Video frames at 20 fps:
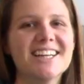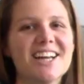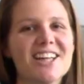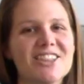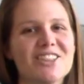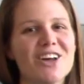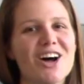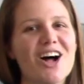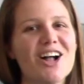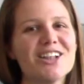
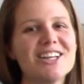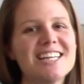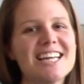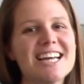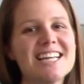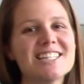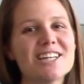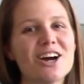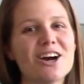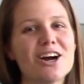The
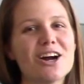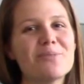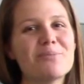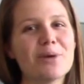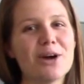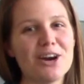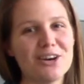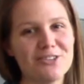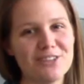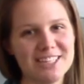holidays are a
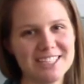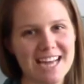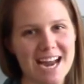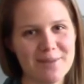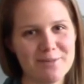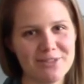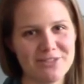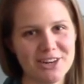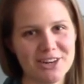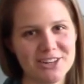perfect
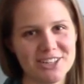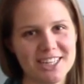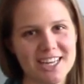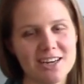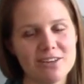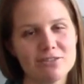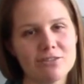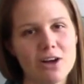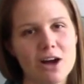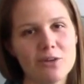time of year to
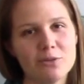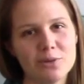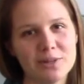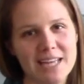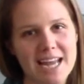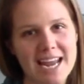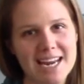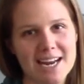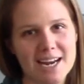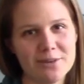get involved with
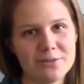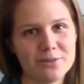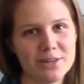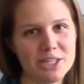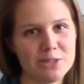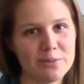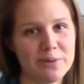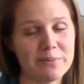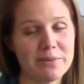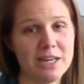canine
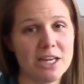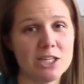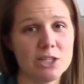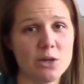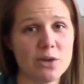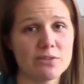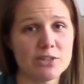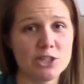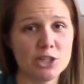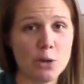enrichment because you
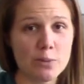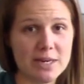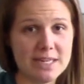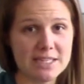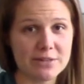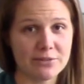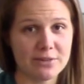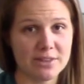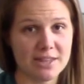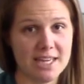have so many
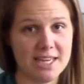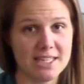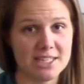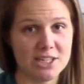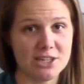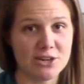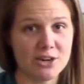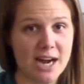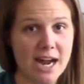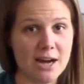different things
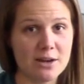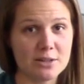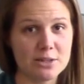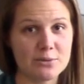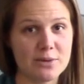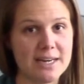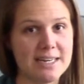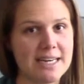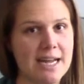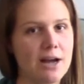in your house
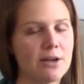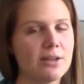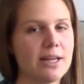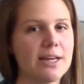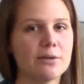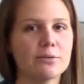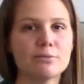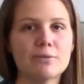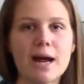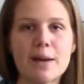right now,
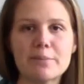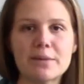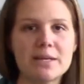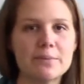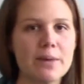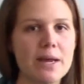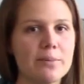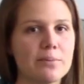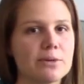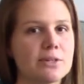like wrapping
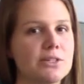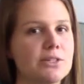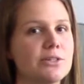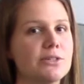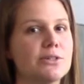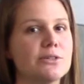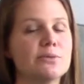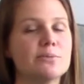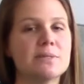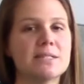paper
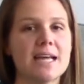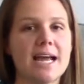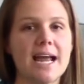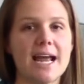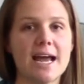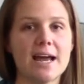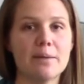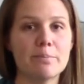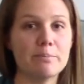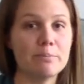tubes
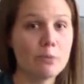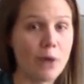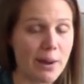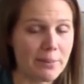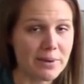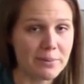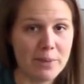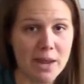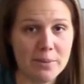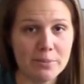and
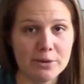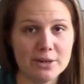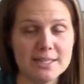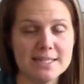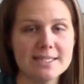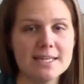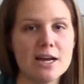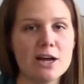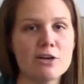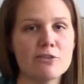wrapping paper
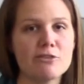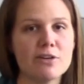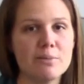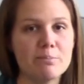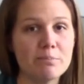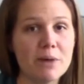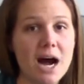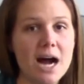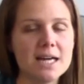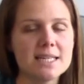itself and
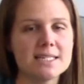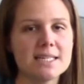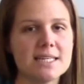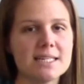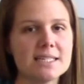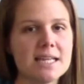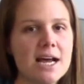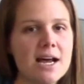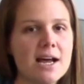boxes,